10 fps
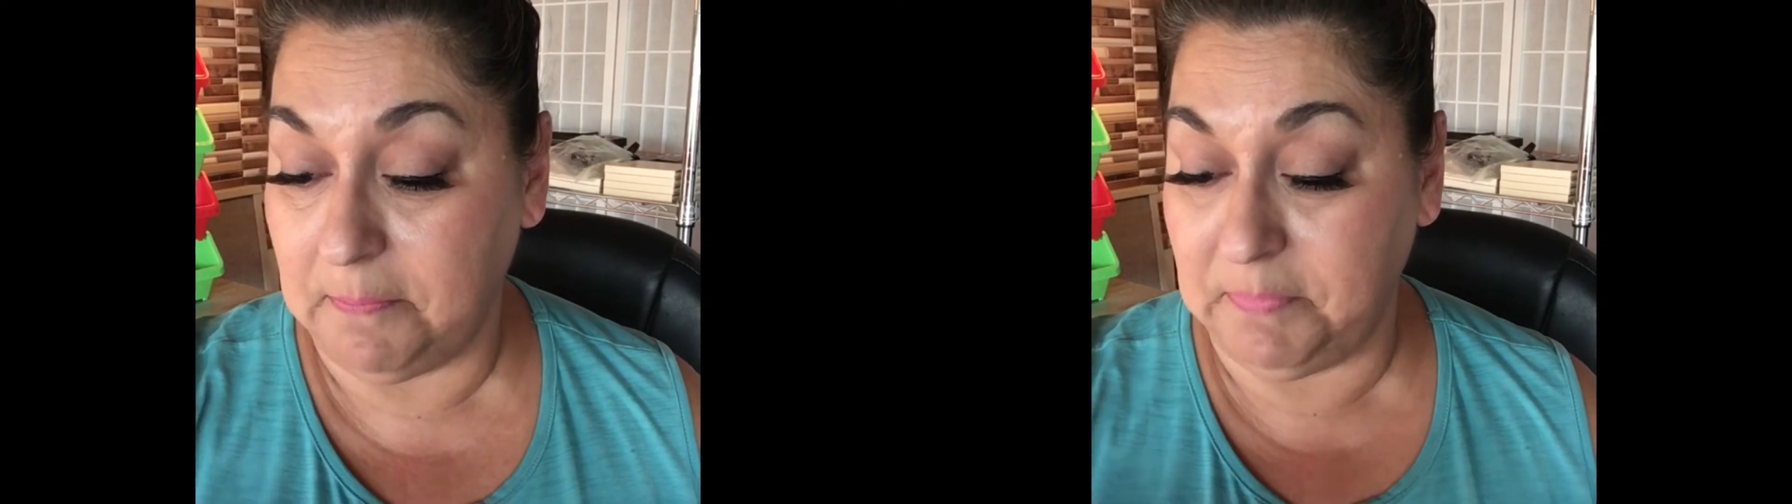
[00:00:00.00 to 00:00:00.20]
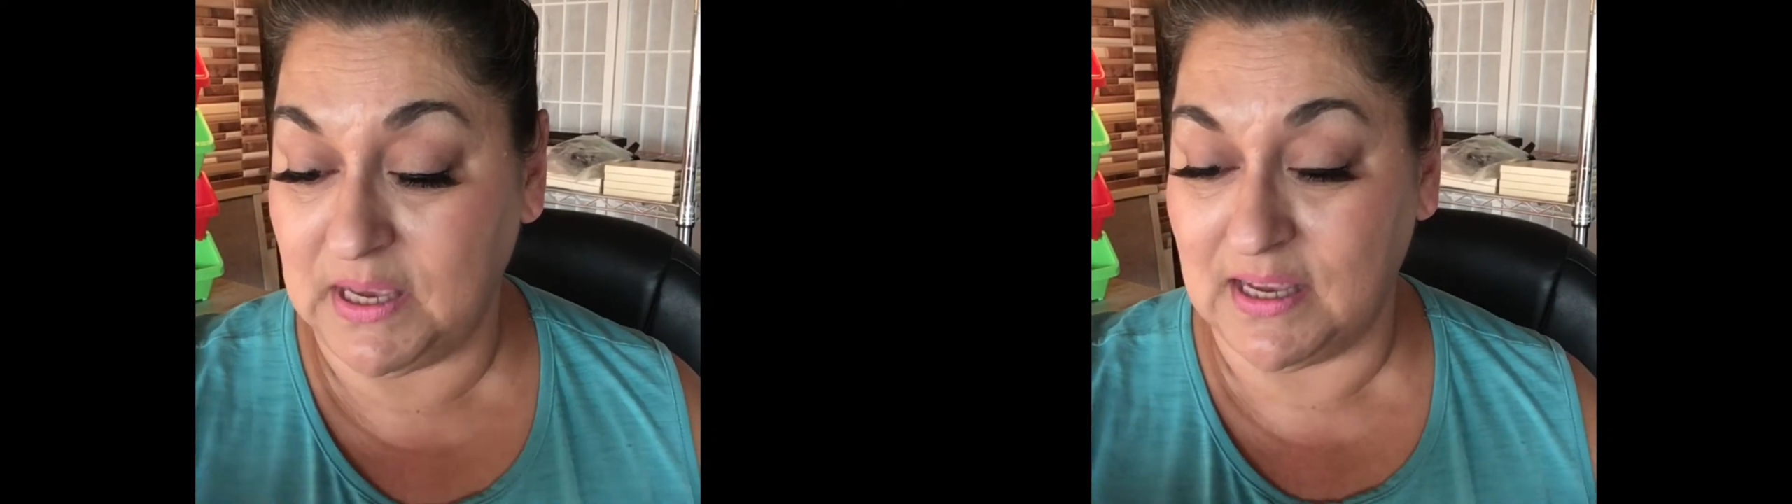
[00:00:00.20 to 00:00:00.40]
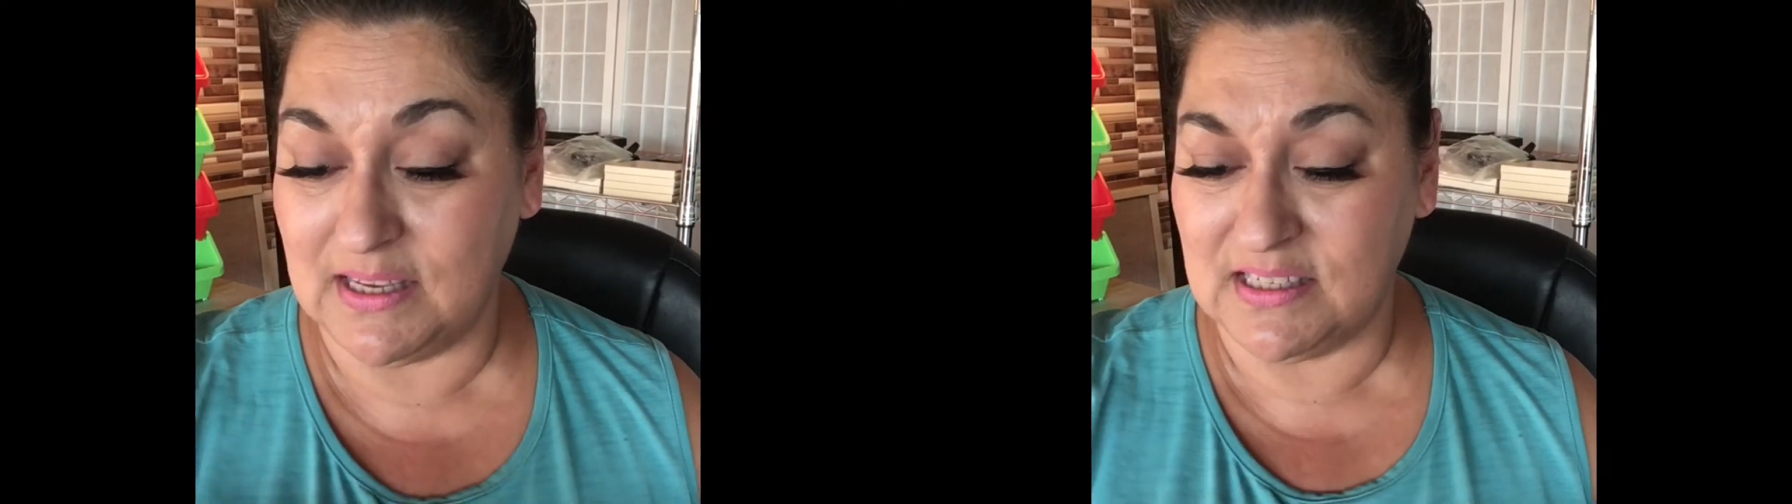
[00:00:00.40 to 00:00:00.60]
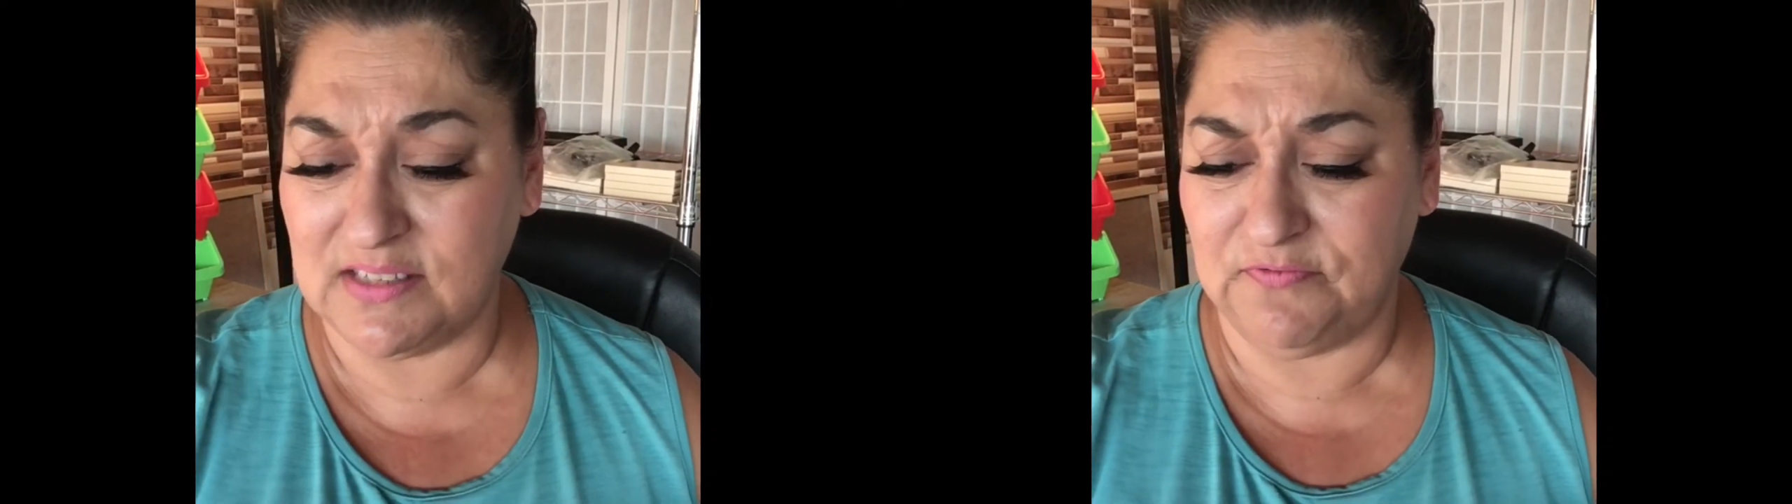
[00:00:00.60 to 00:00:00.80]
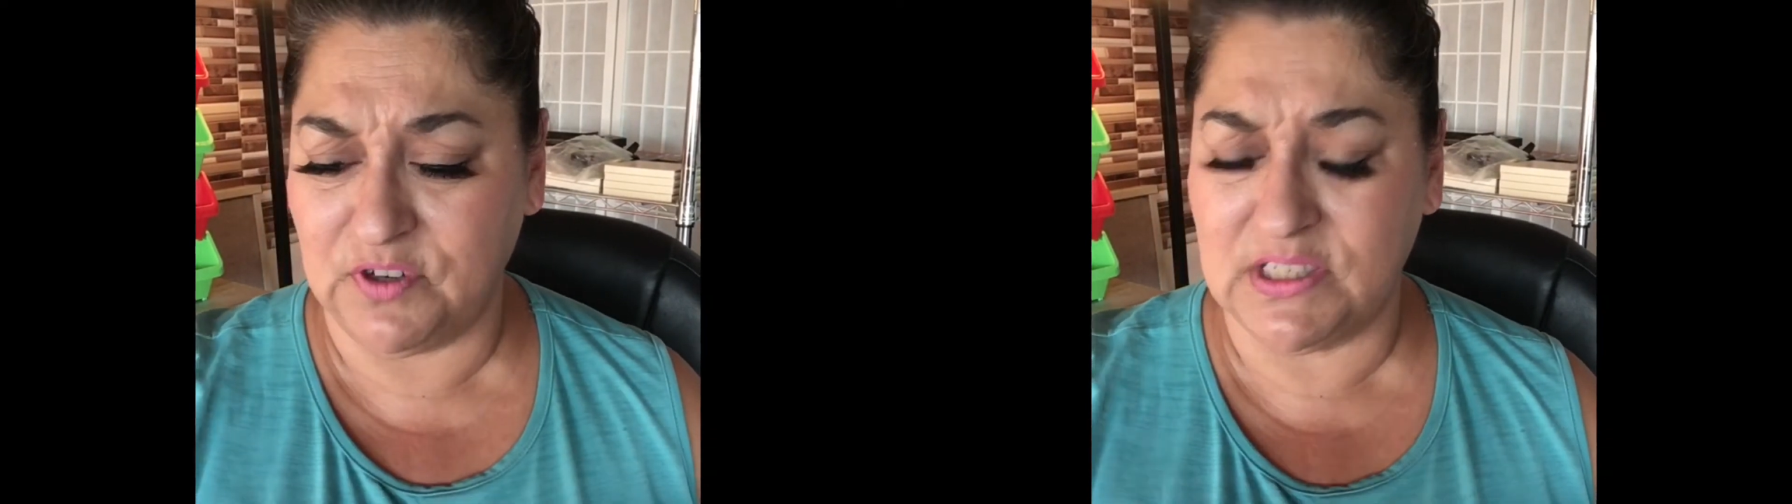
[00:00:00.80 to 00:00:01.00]

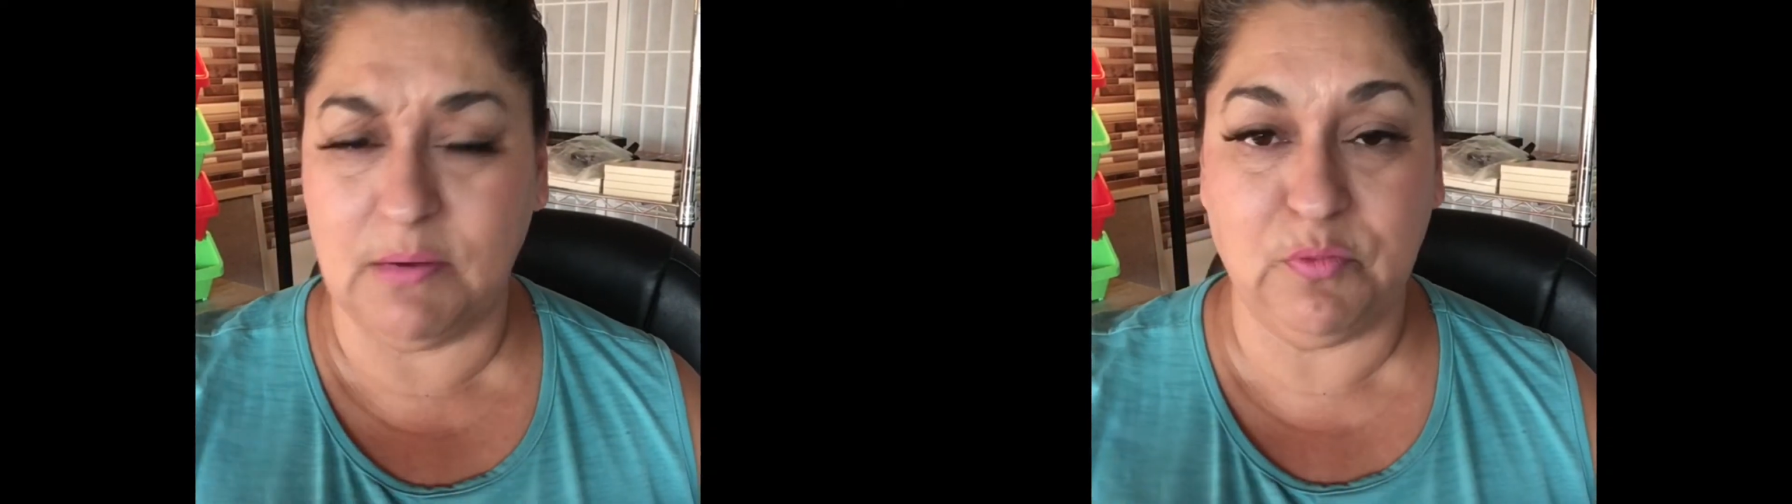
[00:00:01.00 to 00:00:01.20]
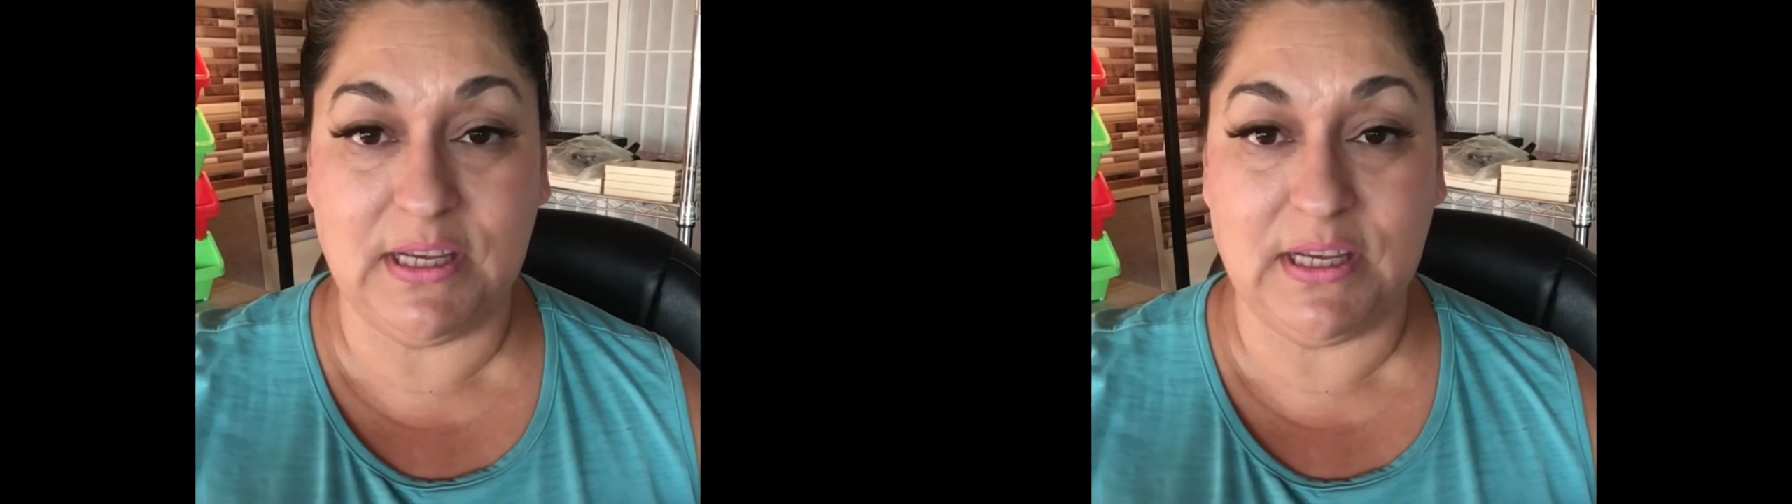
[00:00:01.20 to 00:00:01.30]
Because for some